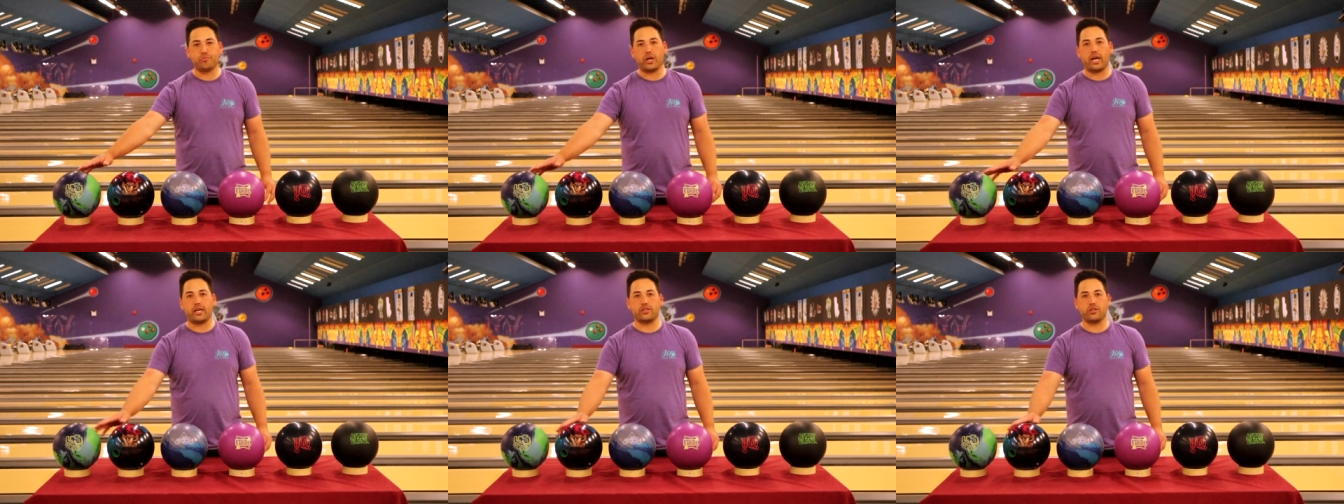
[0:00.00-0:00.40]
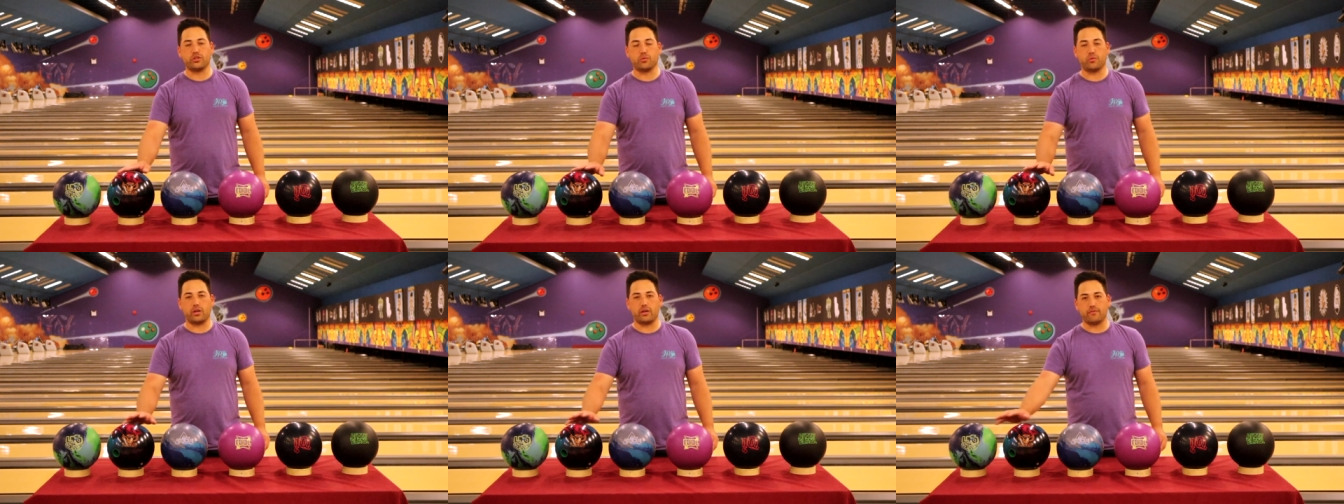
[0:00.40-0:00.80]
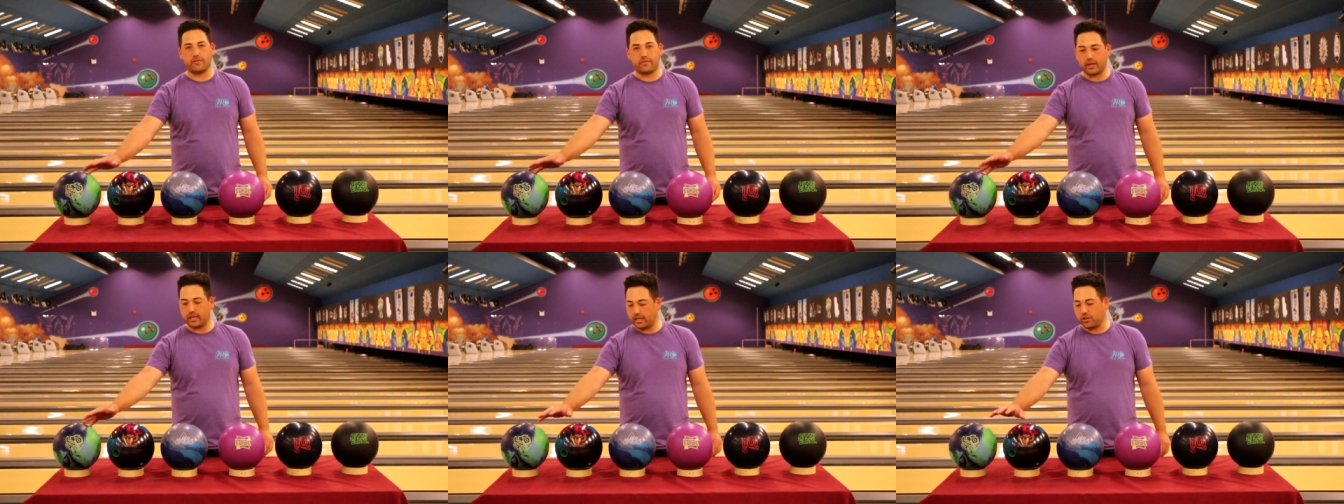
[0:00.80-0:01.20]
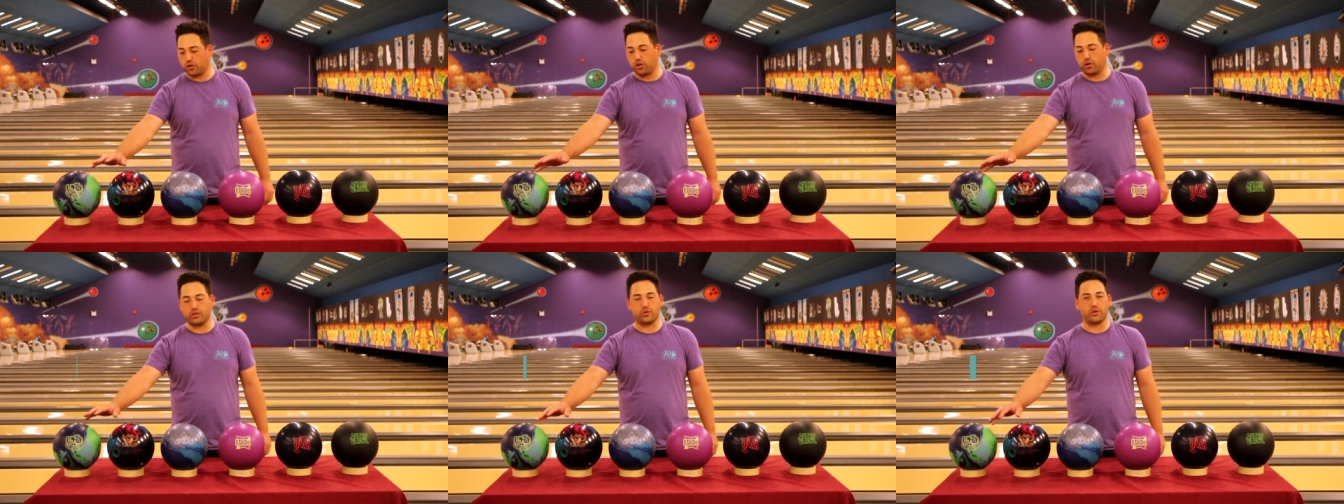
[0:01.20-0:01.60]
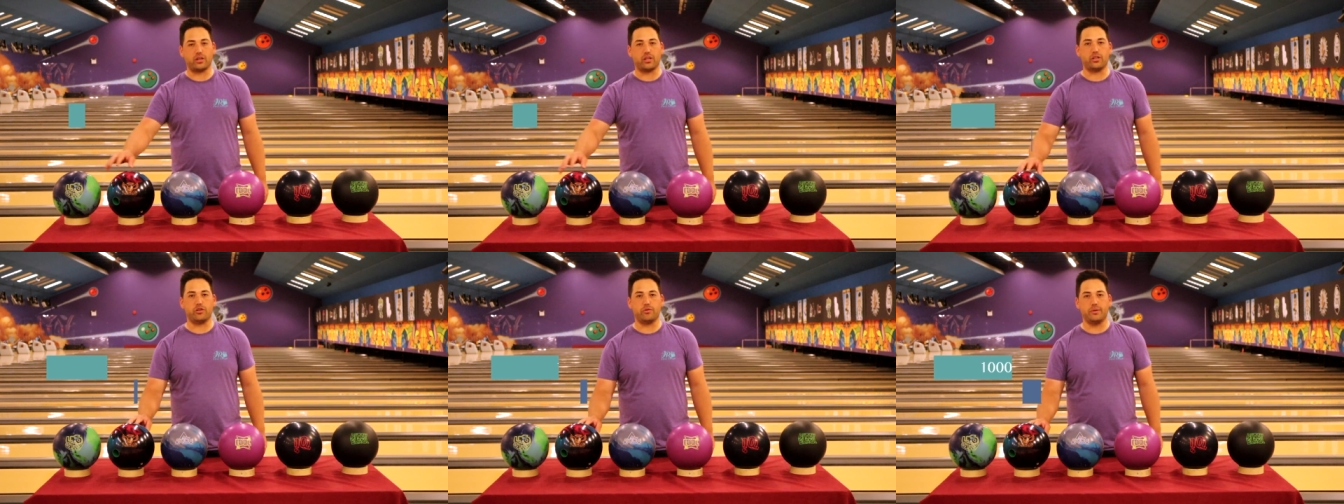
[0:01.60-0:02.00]
practice or whatever, if I need to alter it
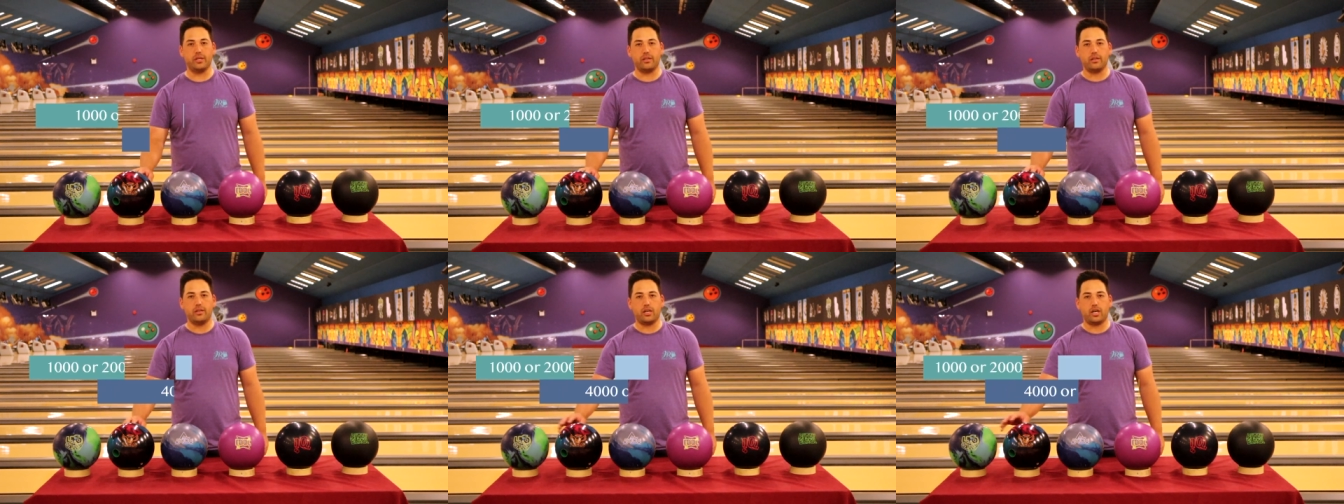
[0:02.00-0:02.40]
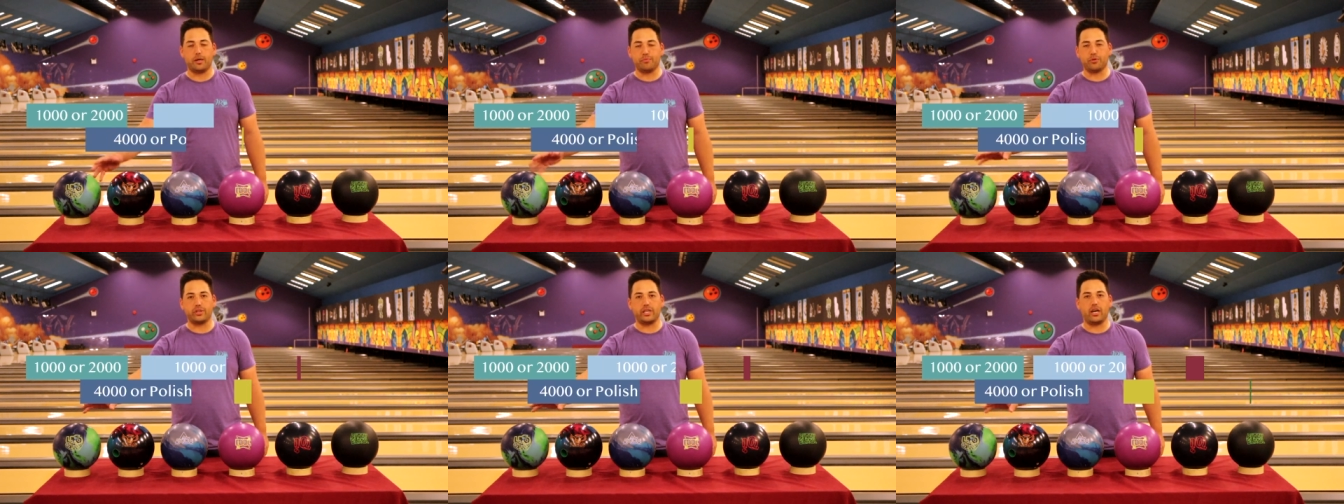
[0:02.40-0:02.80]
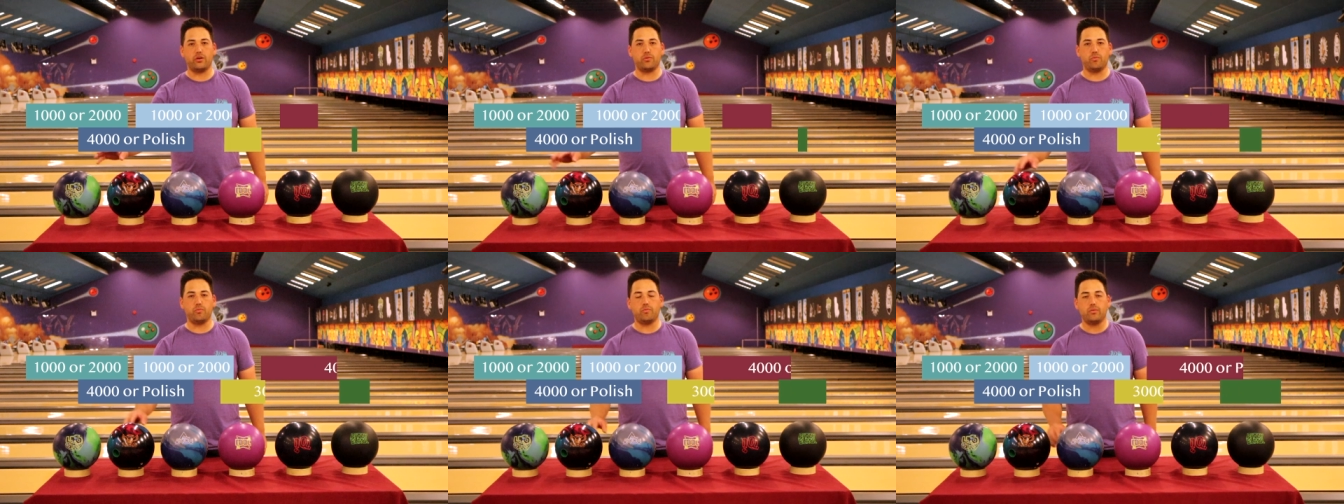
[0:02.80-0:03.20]
a little bit, up or down,